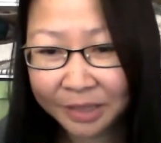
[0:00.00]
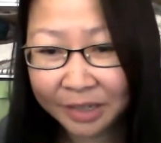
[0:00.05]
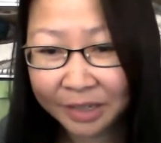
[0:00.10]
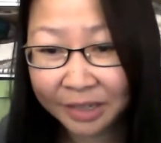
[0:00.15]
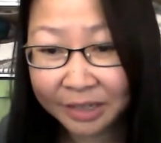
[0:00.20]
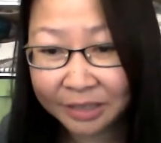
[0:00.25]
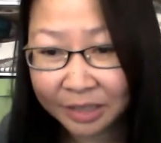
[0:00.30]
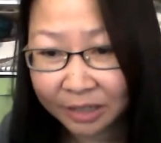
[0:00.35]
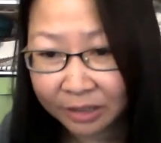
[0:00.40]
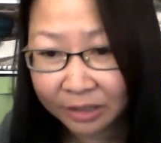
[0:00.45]
I
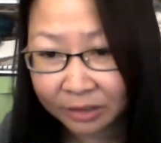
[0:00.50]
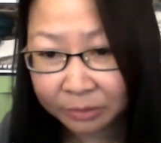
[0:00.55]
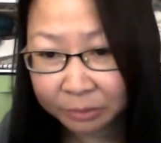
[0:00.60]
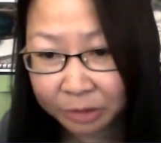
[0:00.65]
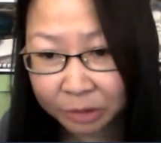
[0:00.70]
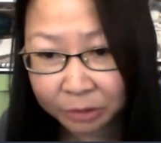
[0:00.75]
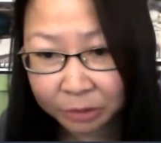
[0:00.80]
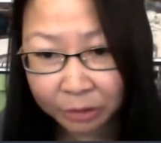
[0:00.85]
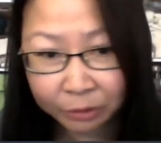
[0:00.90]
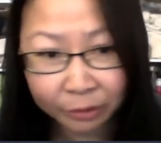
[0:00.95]
guess I can
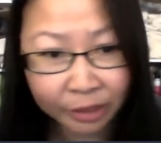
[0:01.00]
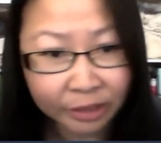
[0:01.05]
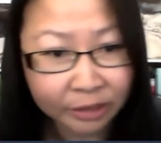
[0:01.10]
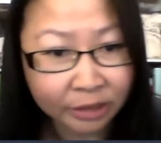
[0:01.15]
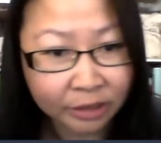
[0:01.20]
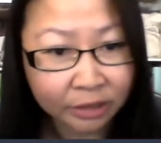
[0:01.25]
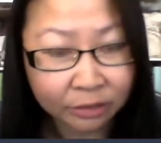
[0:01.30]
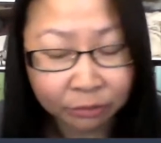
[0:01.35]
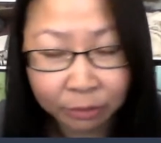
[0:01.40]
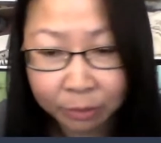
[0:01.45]
do a
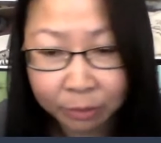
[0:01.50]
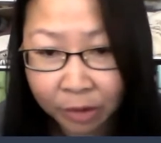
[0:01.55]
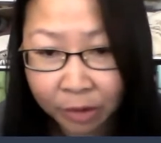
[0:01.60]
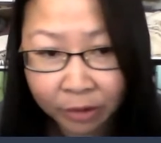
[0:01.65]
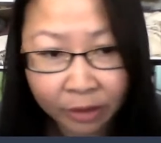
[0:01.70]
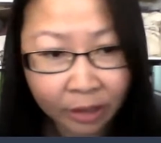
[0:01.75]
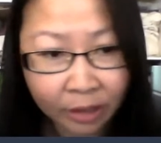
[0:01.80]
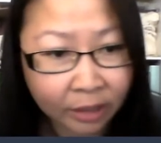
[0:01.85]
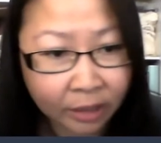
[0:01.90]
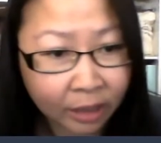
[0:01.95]
racist
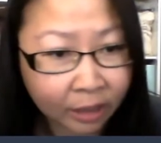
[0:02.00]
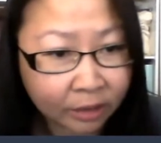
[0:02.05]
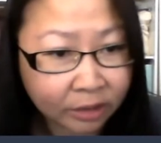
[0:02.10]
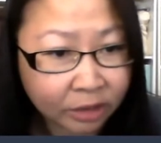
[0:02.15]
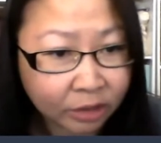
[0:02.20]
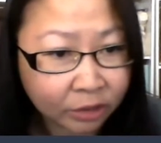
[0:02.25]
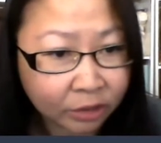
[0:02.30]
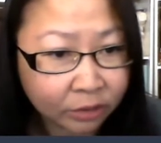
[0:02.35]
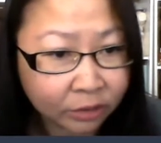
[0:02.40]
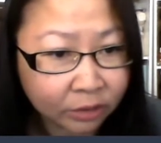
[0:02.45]
remark on that
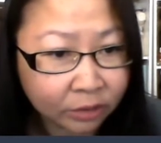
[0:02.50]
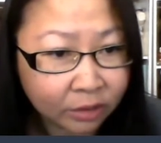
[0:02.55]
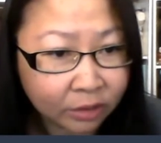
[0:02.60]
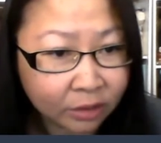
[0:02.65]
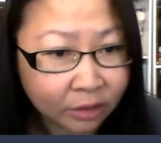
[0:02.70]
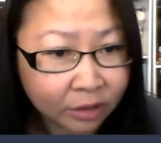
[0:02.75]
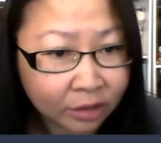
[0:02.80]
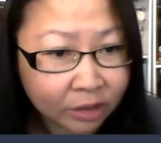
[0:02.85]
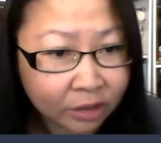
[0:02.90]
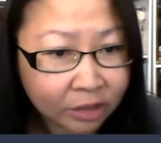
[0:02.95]
too.
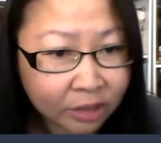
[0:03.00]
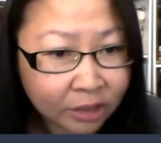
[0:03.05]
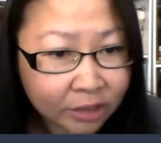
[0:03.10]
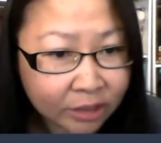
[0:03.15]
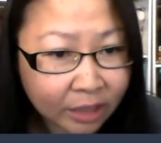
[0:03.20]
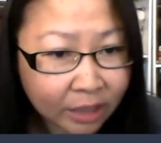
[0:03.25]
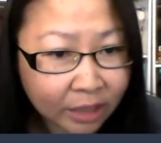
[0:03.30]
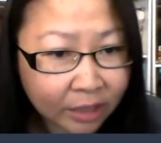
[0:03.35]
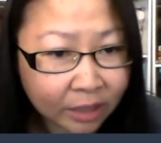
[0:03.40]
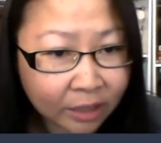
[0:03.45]
She
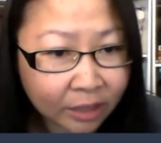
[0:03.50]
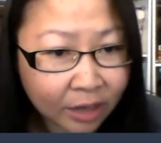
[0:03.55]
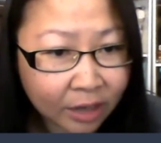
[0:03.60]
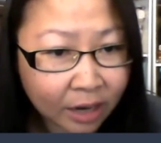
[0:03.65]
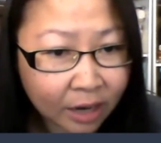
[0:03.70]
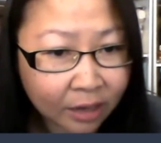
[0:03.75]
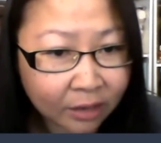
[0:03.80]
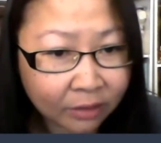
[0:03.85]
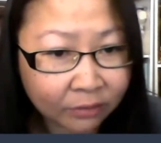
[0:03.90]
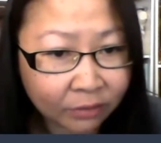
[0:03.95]
is
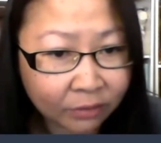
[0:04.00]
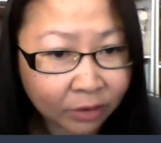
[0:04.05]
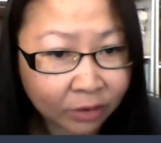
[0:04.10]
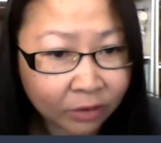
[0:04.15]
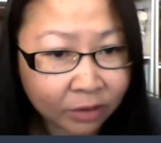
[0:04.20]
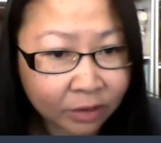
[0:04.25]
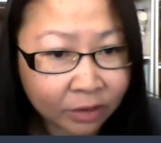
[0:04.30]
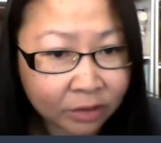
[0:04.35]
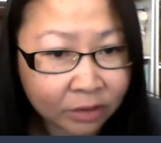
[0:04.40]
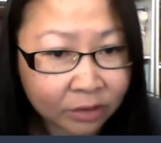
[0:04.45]
89 and
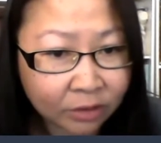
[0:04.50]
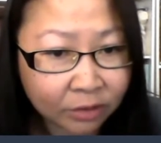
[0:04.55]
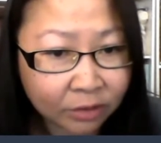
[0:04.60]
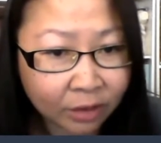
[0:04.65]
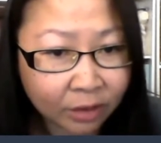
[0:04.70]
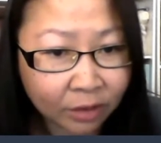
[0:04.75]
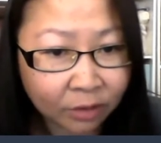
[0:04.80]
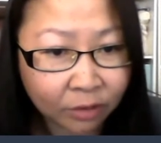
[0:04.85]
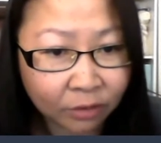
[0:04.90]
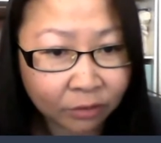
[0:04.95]
very
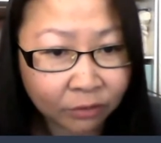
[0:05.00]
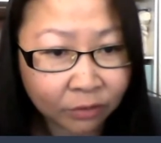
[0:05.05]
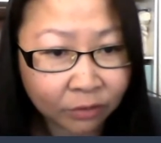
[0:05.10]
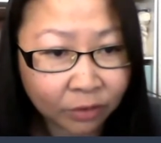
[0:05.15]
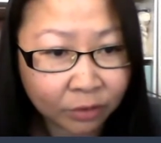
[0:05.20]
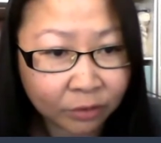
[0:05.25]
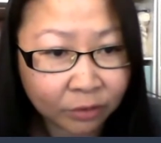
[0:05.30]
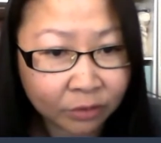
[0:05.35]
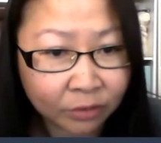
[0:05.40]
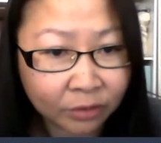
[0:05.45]
concerned that her
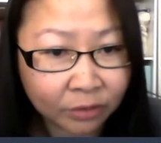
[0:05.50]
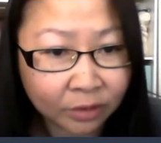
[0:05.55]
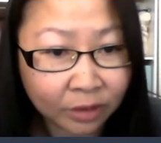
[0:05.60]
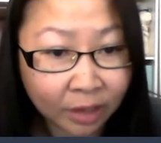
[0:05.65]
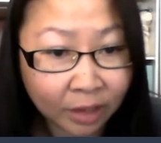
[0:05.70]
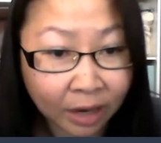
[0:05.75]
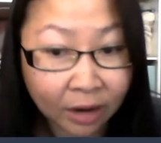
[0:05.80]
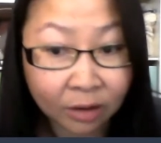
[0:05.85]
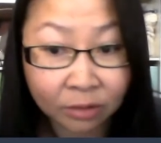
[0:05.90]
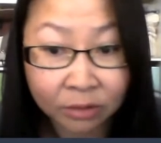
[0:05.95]
vote
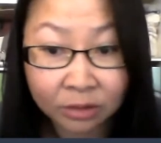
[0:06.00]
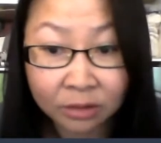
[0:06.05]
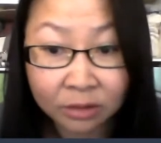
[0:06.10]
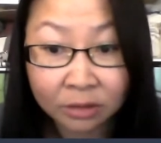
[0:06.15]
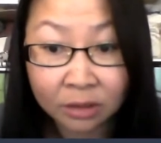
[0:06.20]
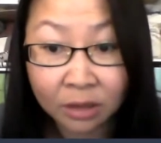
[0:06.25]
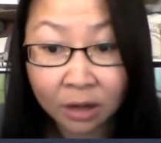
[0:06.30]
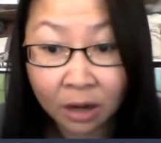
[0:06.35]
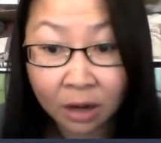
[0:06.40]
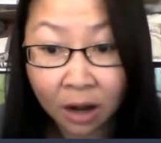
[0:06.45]
counts.
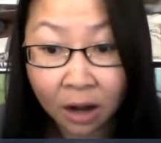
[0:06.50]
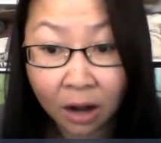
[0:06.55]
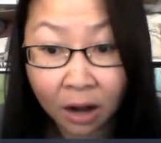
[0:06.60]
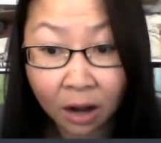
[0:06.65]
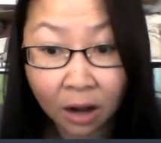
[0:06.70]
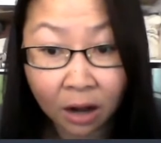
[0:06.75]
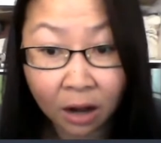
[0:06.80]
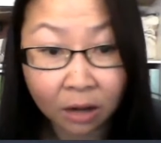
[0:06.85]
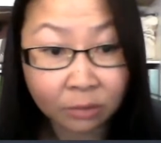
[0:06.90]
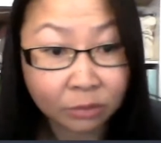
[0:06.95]

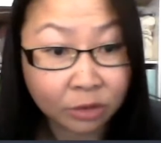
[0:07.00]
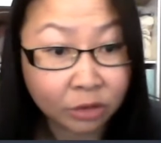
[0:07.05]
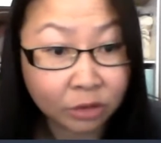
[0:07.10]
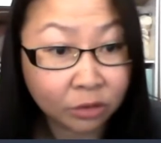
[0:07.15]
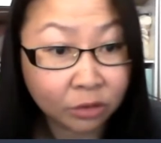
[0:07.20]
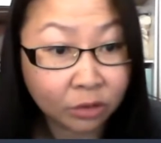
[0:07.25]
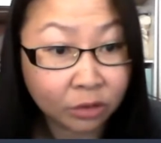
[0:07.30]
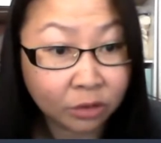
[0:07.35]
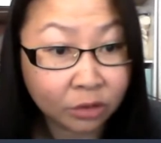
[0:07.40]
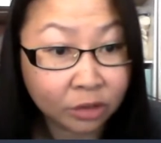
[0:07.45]
I'm
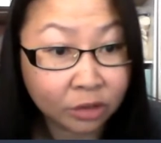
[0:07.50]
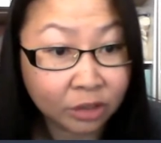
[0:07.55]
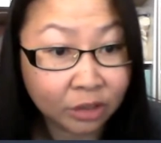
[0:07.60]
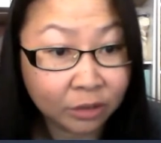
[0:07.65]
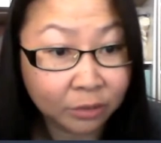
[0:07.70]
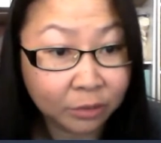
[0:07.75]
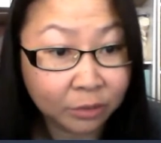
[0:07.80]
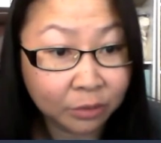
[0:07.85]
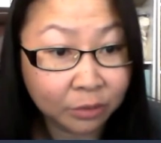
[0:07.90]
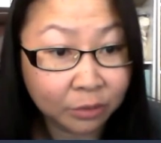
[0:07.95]
sure
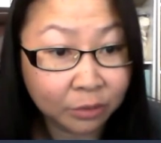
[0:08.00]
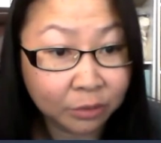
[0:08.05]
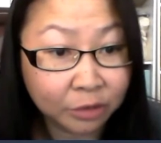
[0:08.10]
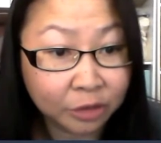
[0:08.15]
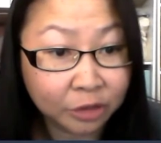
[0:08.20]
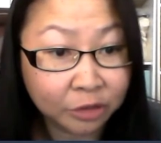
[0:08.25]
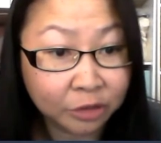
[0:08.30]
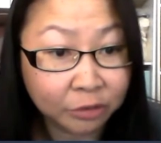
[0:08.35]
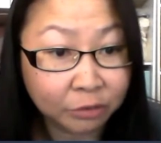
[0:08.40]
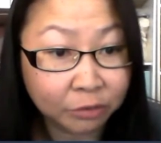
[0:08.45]
she
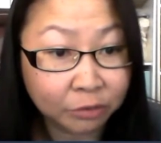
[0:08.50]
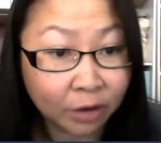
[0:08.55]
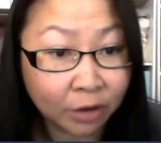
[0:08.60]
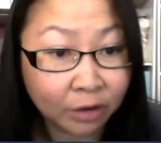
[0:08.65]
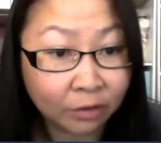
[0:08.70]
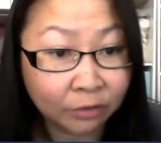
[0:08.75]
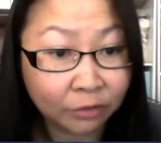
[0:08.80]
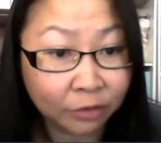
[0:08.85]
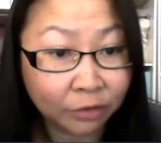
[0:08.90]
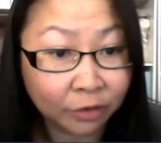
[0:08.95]
should
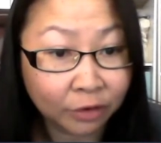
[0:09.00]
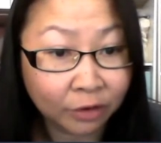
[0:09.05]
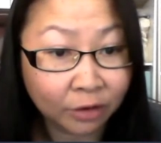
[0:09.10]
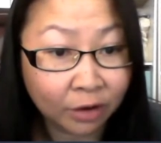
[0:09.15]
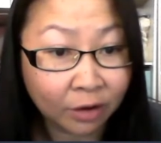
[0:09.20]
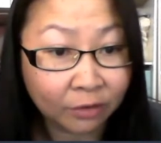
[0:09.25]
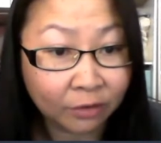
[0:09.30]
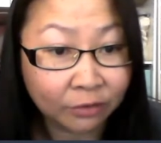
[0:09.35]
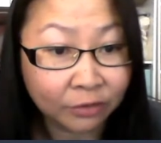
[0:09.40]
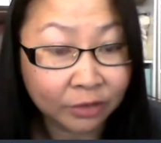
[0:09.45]
run for an
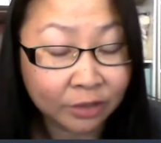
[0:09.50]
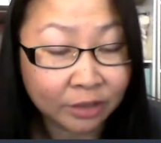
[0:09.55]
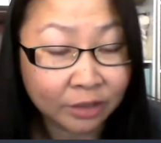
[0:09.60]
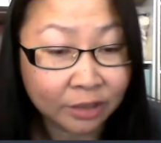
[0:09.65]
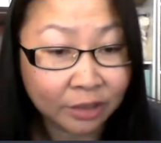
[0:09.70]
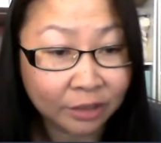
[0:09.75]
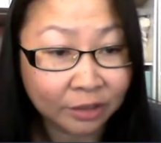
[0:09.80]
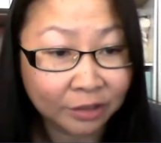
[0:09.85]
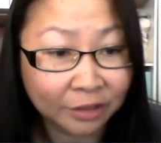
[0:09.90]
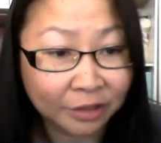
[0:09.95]
office.
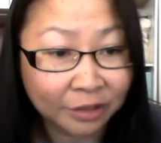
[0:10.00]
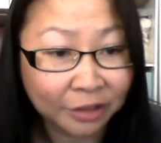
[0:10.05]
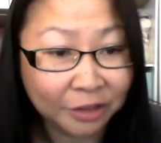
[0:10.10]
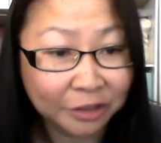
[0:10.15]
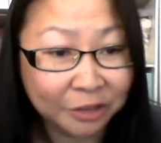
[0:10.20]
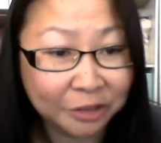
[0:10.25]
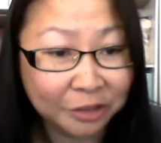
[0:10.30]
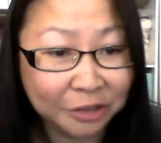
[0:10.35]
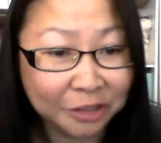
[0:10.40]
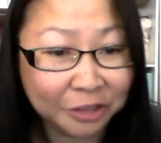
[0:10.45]

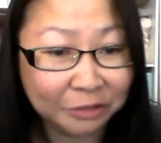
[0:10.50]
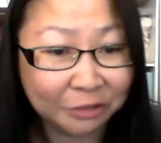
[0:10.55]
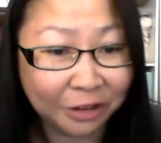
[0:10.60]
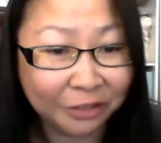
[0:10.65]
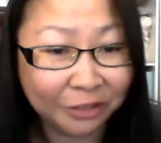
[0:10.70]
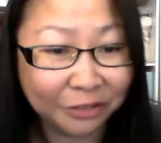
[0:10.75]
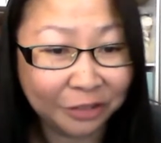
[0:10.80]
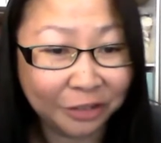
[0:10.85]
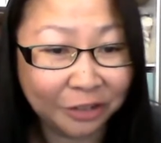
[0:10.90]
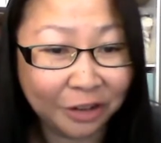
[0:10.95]
You should
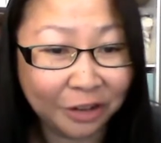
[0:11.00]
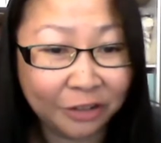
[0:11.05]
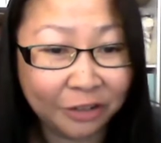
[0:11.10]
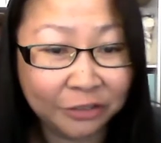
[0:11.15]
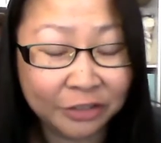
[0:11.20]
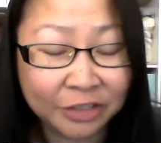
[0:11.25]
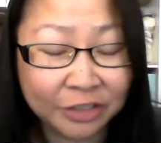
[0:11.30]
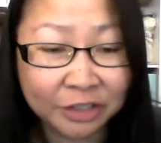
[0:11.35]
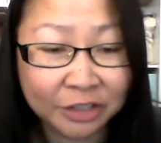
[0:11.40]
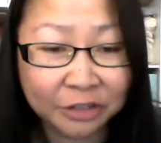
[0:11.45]
run for an
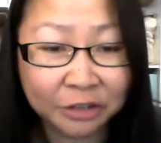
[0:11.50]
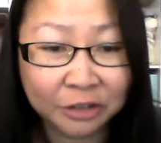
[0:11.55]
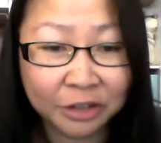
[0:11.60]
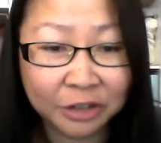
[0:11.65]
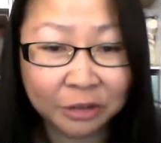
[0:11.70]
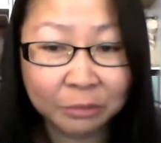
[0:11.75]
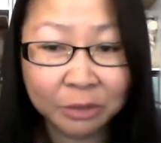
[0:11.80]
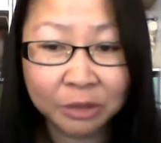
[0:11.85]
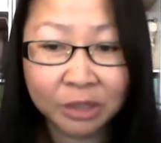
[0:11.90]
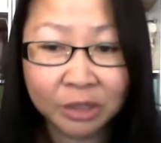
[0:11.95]
office in your
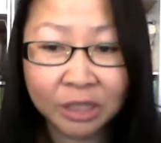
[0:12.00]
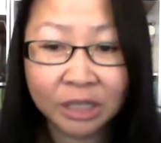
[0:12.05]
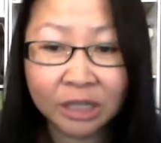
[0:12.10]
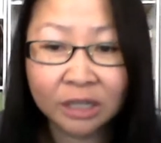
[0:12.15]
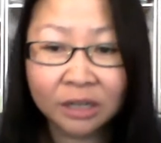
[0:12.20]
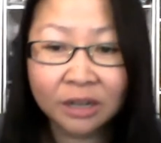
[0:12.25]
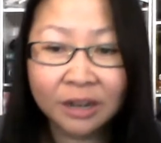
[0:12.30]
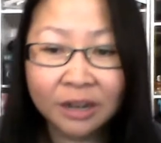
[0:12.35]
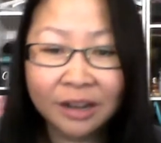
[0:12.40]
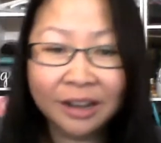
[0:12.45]

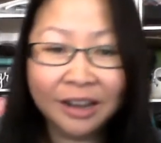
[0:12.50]
community.